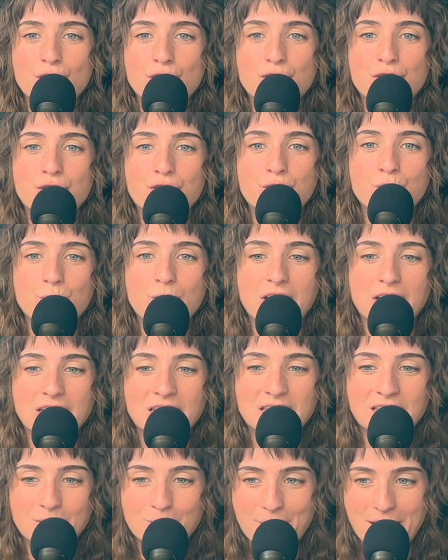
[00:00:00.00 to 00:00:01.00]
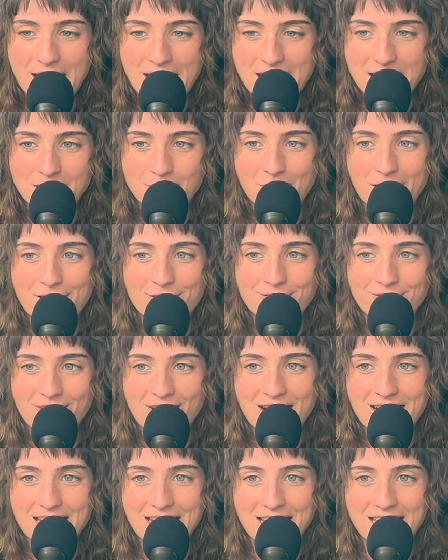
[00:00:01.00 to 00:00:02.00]
to expand my
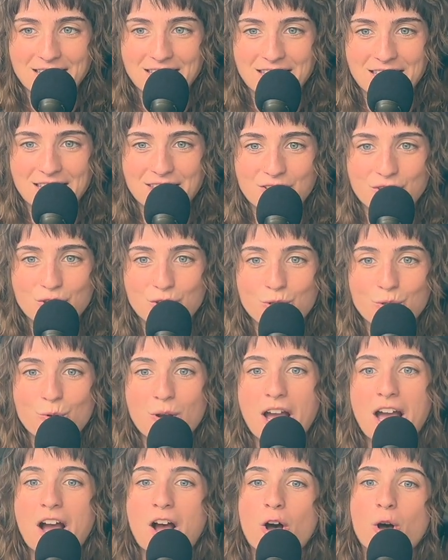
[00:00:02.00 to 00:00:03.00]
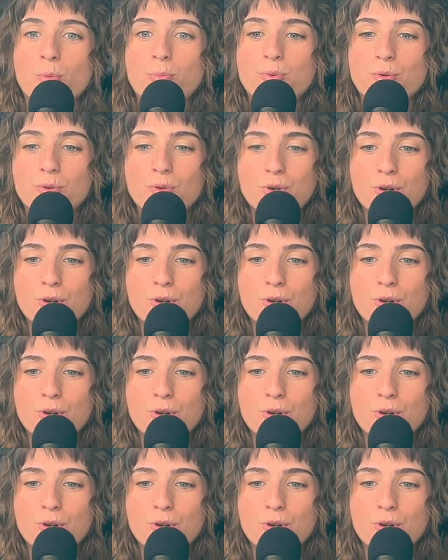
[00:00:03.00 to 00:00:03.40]
finances to help